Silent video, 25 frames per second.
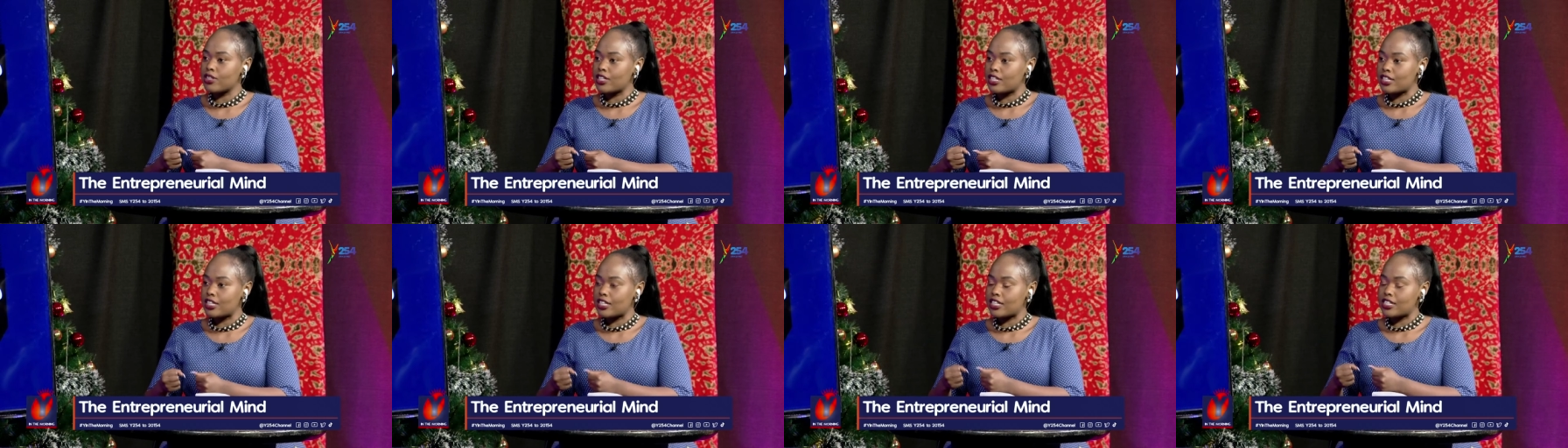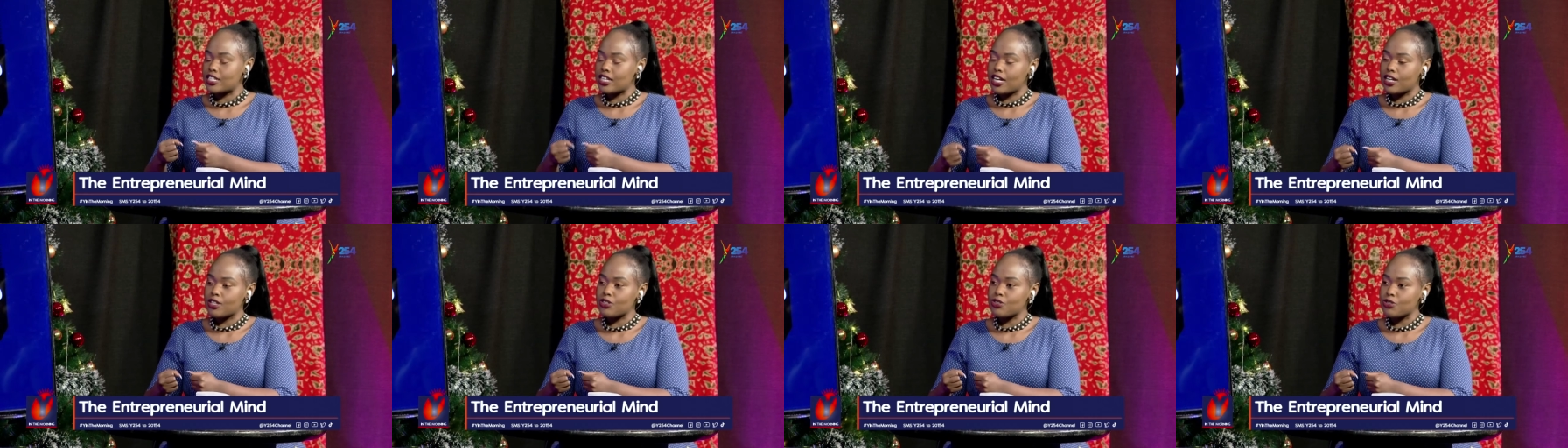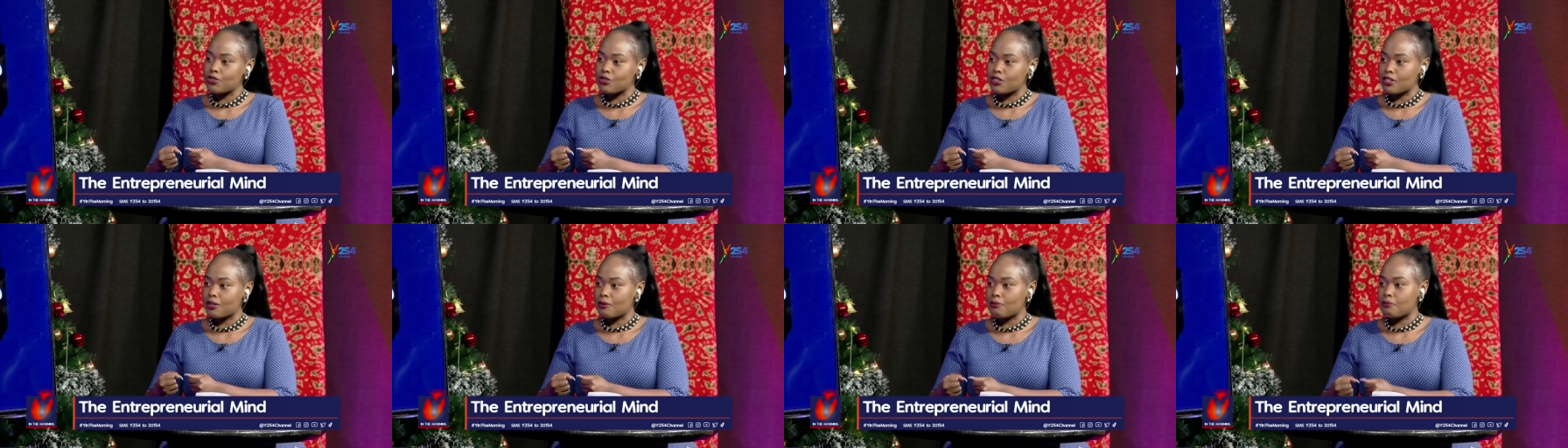and attached
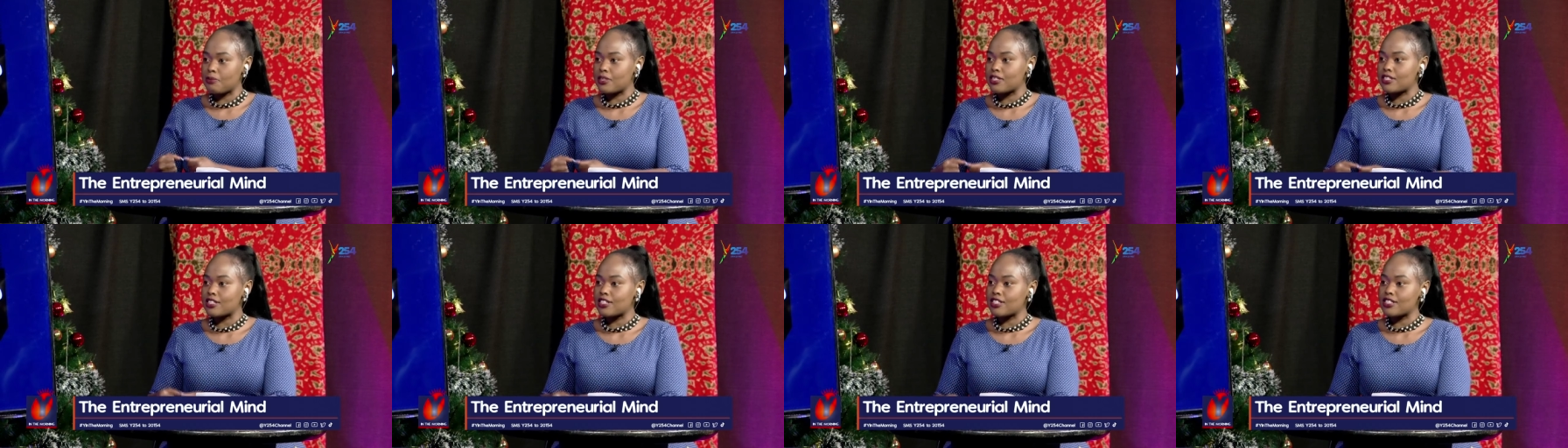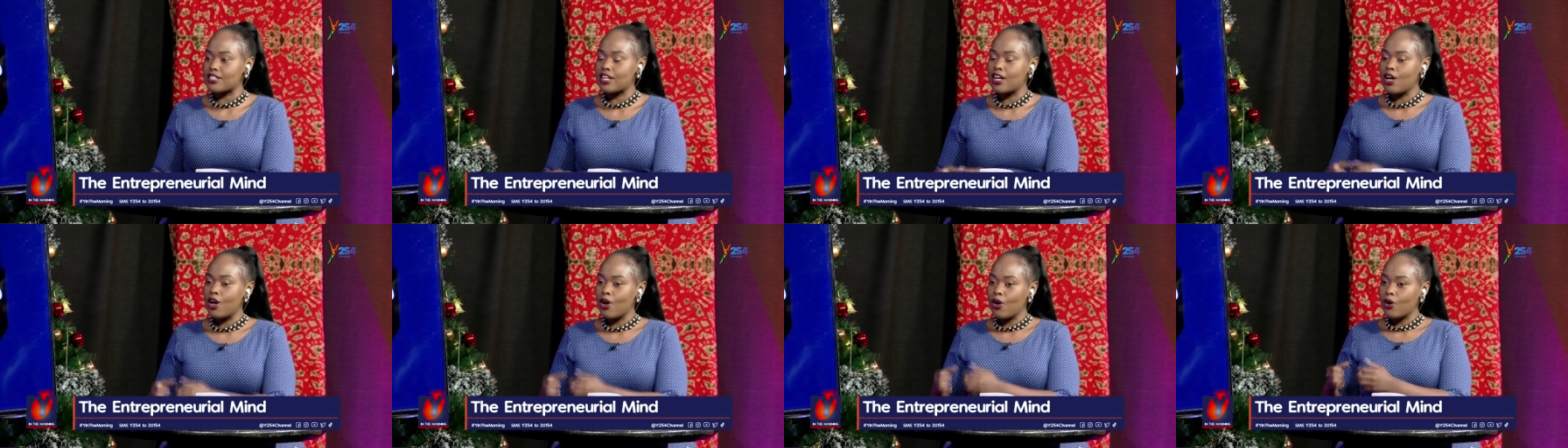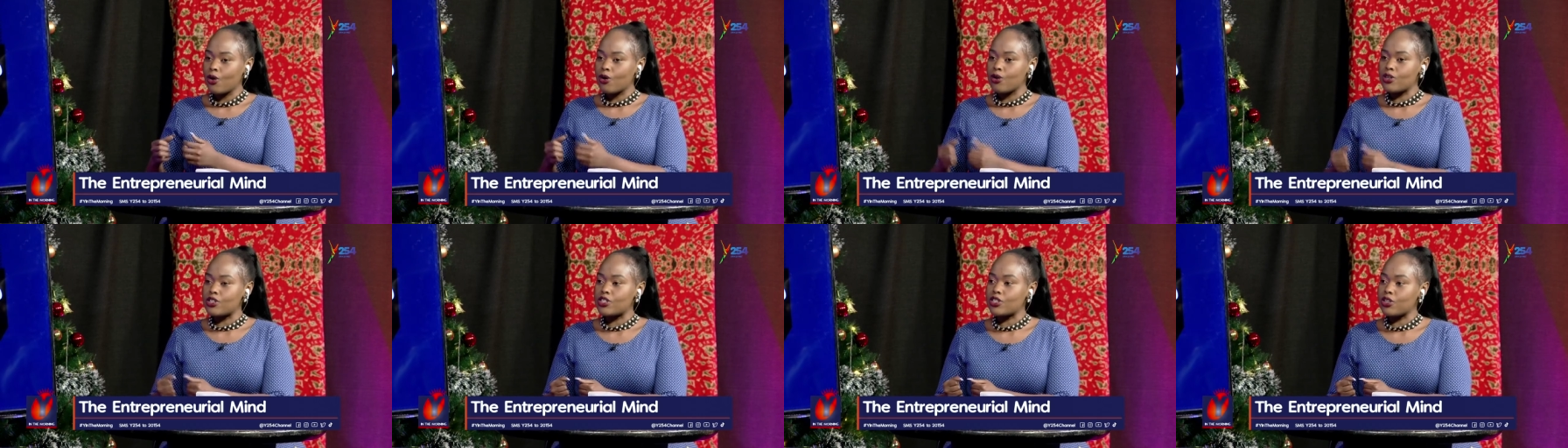to their business,
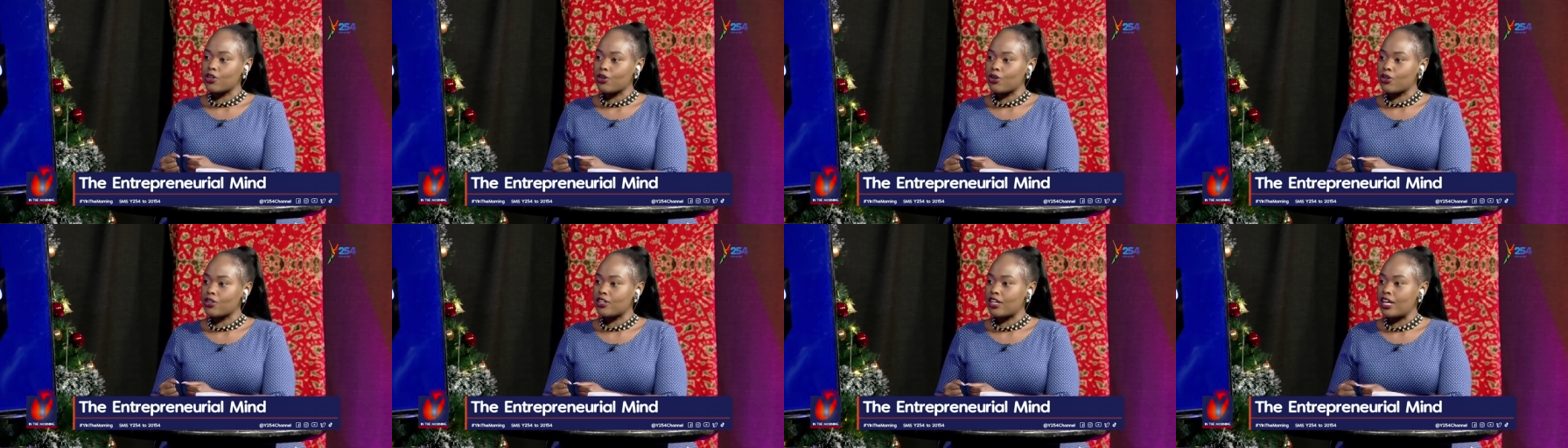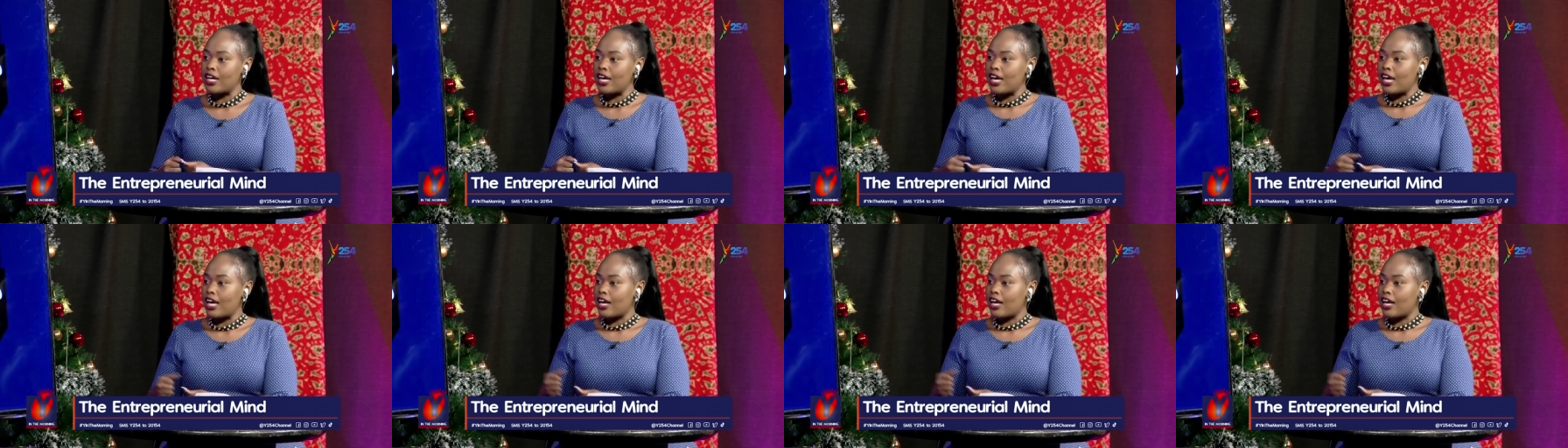holding on,